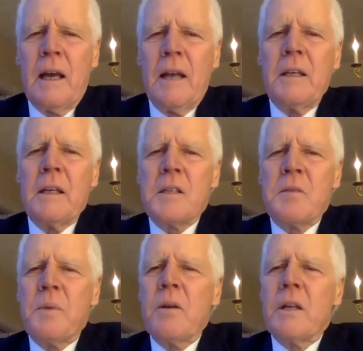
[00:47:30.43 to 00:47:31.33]
And the
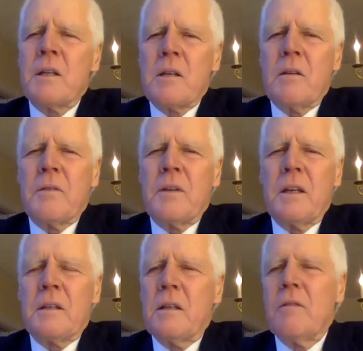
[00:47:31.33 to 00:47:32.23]
experience of
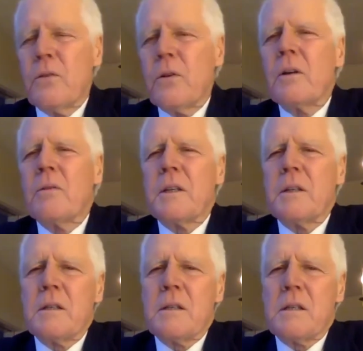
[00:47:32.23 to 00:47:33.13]
kirti for an
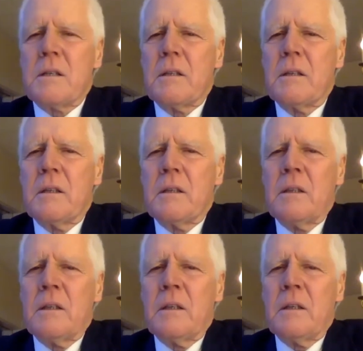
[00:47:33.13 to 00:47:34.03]
audience
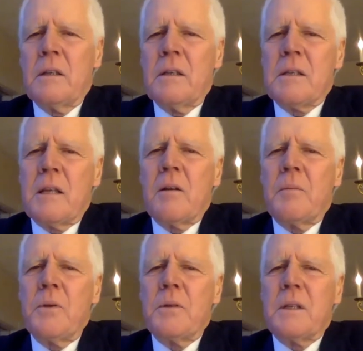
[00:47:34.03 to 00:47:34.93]
is
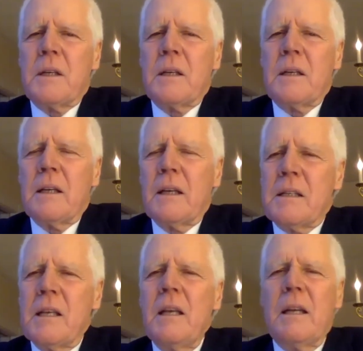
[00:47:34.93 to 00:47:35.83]
therapeutic,
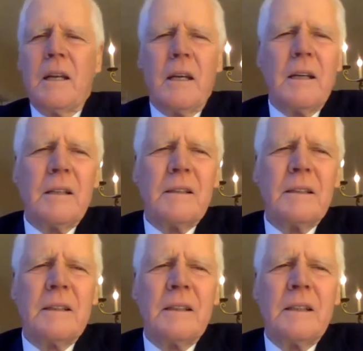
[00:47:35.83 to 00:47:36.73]
it's healing.
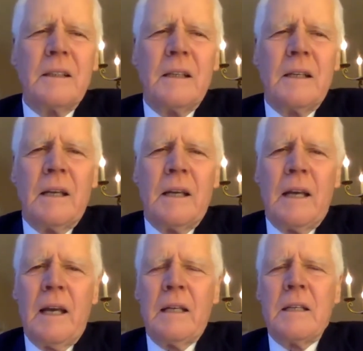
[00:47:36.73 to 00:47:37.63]

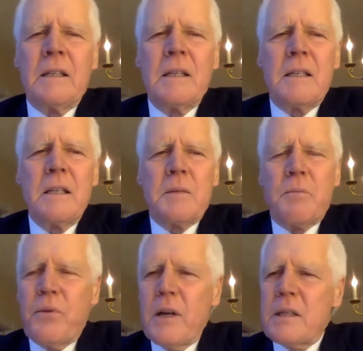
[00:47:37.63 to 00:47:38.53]
And it is this
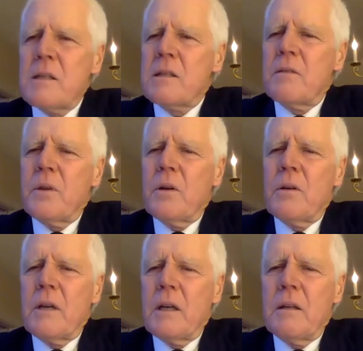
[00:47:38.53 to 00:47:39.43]
presence of
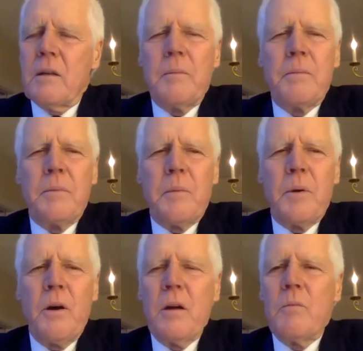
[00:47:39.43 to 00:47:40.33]
yoga in the
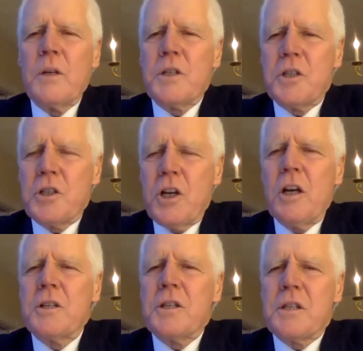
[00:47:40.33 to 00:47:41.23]
poem which
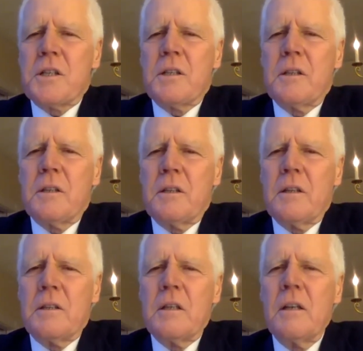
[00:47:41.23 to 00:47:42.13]
charges
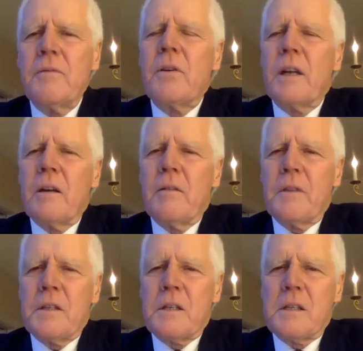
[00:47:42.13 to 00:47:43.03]
the delivery of
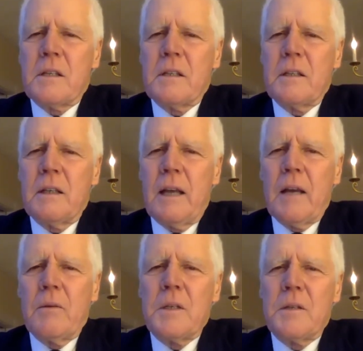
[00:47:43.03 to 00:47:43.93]
this
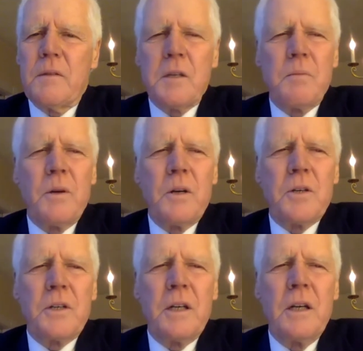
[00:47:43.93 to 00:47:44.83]
language, this
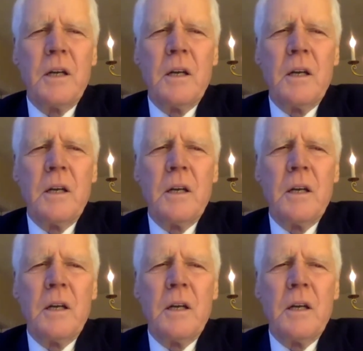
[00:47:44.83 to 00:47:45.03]
poetry,